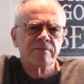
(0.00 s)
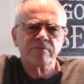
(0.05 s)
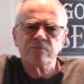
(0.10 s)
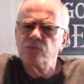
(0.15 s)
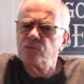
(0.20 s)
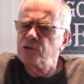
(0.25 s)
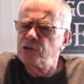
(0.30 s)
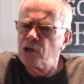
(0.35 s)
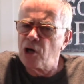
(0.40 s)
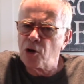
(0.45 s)

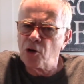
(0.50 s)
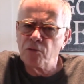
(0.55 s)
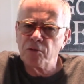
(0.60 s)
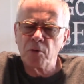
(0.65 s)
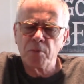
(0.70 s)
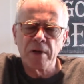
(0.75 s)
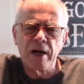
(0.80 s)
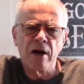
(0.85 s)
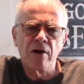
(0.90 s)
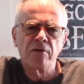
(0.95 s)
Not
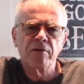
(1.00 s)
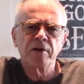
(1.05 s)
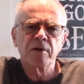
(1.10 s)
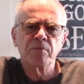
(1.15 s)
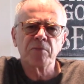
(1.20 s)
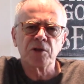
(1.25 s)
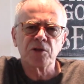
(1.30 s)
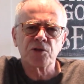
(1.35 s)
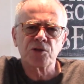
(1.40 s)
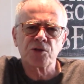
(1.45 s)

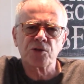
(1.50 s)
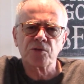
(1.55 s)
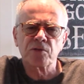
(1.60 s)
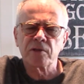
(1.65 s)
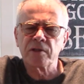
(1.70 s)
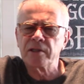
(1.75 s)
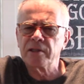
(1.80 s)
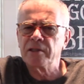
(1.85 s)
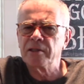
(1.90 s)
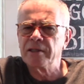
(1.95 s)
overpowering, but
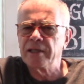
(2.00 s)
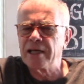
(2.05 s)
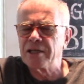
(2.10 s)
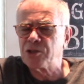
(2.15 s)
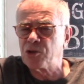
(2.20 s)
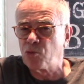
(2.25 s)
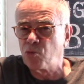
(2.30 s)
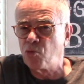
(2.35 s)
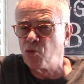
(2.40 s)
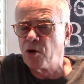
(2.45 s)
certainly
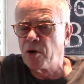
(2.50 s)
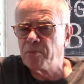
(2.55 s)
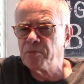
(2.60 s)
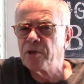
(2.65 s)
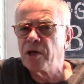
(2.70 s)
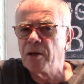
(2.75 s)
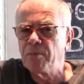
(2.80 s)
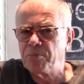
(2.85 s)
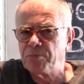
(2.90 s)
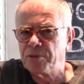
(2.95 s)
as it warmed
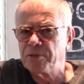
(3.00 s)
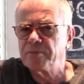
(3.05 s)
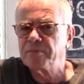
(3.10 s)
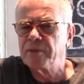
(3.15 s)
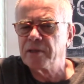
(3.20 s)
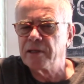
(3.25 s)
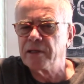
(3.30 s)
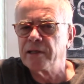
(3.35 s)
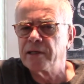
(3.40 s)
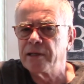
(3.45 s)
up,
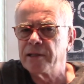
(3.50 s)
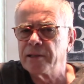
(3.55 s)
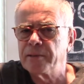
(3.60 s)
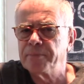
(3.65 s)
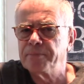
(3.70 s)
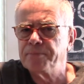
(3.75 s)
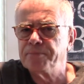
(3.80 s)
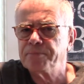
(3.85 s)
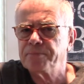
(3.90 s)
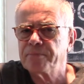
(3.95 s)

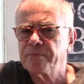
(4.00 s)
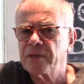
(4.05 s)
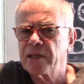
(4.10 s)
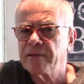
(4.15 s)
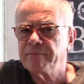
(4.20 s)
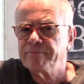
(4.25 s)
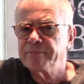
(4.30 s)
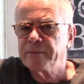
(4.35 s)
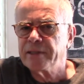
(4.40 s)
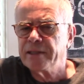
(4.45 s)

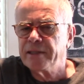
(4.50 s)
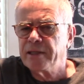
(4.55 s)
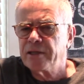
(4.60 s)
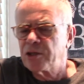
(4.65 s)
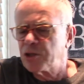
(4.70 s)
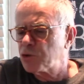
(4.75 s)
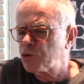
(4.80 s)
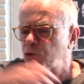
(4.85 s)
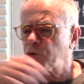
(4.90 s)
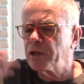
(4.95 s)

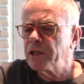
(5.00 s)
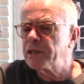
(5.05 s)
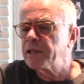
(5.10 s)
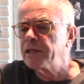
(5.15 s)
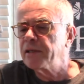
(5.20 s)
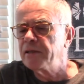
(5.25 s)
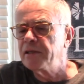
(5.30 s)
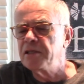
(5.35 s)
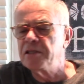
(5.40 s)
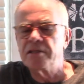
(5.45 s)
because
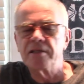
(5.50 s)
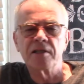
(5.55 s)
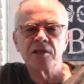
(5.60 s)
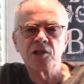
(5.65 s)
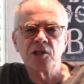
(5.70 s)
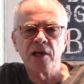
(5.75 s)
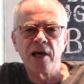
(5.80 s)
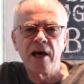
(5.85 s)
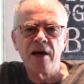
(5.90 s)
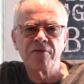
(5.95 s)
drinking these
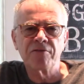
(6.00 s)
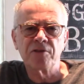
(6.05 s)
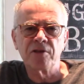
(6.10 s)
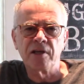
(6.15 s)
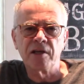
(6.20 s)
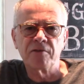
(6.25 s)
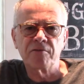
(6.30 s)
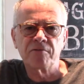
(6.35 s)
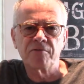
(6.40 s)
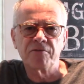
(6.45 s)
things, you have
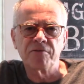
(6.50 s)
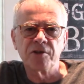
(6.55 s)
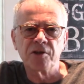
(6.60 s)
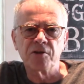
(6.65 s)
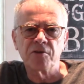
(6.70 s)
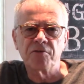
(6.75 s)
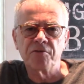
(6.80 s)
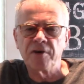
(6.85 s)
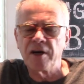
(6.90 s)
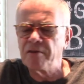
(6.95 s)
to, at
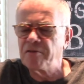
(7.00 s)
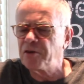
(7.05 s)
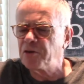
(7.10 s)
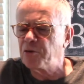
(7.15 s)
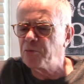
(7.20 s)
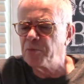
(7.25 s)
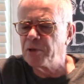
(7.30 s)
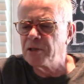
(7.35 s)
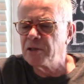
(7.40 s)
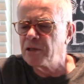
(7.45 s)

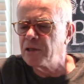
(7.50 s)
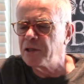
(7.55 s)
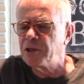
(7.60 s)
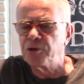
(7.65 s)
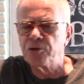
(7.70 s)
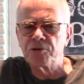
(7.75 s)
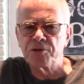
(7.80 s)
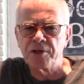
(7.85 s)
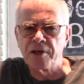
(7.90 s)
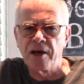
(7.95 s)
500
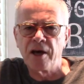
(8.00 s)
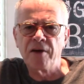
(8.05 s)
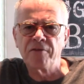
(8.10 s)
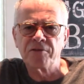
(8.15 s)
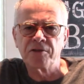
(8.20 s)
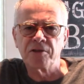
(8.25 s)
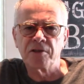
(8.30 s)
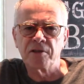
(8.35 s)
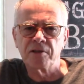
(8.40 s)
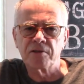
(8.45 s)
milliliters, you
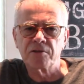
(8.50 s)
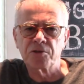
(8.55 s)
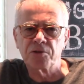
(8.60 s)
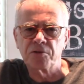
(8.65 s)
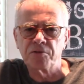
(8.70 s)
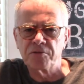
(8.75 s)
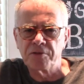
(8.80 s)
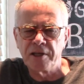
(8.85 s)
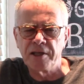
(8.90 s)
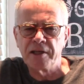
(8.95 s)
have to
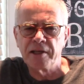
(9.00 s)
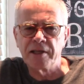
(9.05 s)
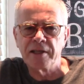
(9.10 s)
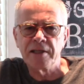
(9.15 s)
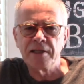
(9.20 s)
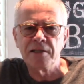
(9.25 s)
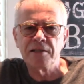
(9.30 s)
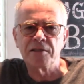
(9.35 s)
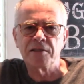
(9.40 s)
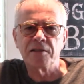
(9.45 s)
sort of take it
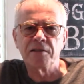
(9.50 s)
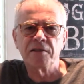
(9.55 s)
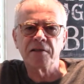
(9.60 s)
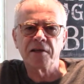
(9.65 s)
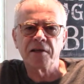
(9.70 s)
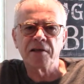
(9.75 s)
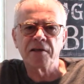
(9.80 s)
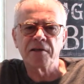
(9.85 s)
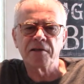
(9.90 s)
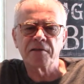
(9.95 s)
easy
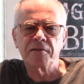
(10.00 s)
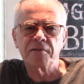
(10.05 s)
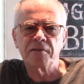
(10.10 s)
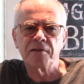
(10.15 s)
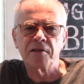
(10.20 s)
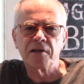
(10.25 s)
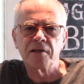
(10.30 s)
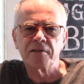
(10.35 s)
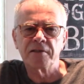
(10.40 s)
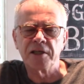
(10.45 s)
and
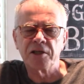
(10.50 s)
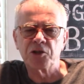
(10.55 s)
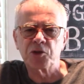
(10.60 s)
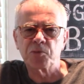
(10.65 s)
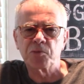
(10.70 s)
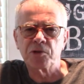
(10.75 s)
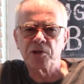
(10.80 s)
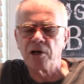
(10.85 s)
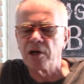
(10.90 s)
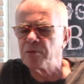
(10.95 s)
take
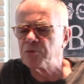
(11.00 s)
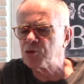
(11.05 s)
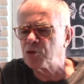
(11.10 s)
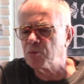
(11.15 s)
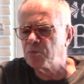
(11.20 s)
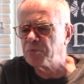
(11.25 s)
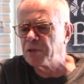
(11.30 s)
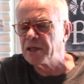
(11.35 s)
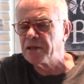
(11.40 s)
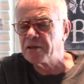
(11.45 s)
some time. So by the